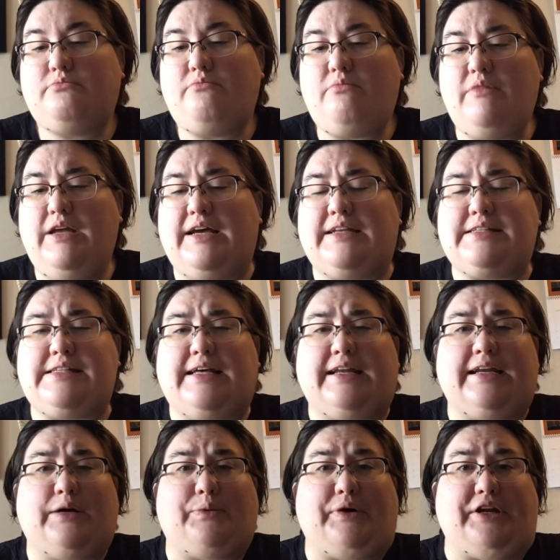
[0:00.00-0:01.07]
I decided I
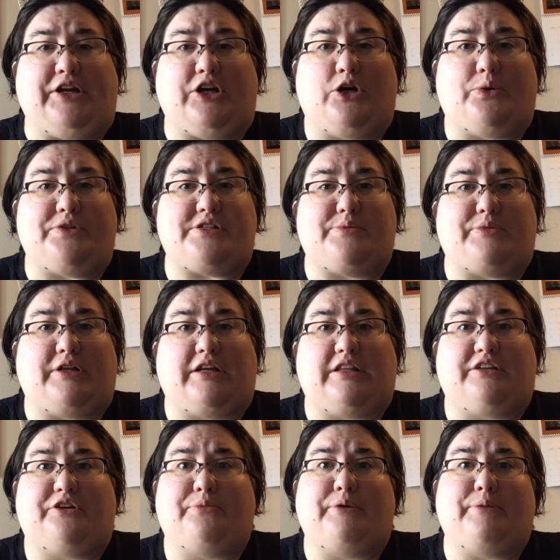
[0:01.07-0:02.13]
wanted to go with something a
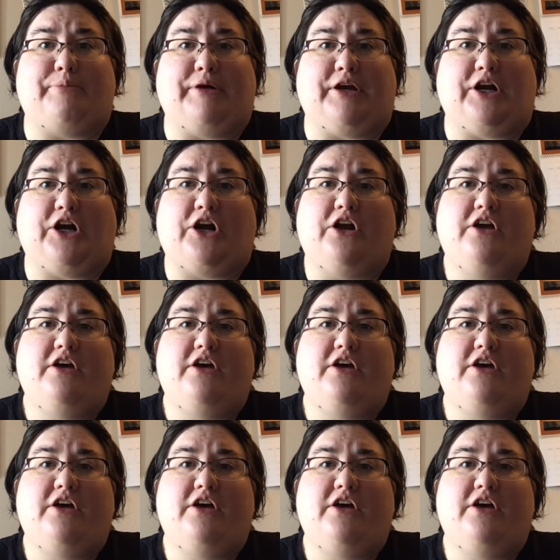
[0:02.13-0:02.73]
little bit bigger